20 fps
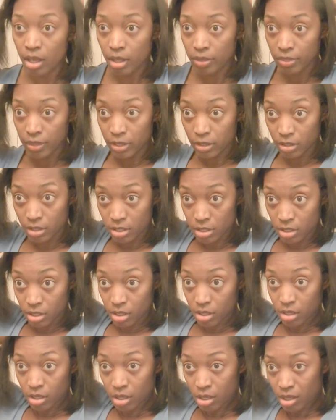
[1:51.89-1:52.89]
There is a
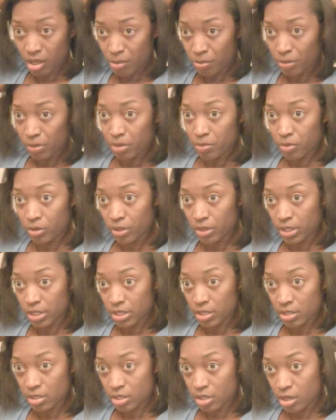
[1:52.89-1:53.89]
couple of more
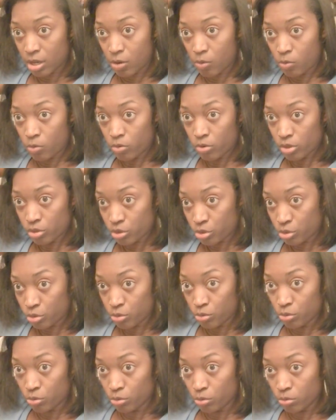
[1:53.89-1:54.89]
things that I want
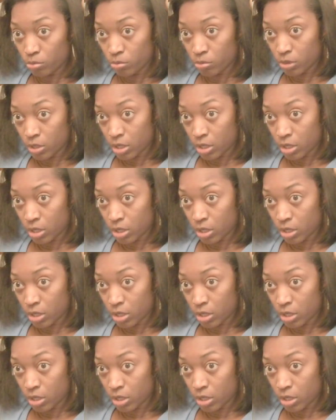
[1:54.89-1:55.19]
to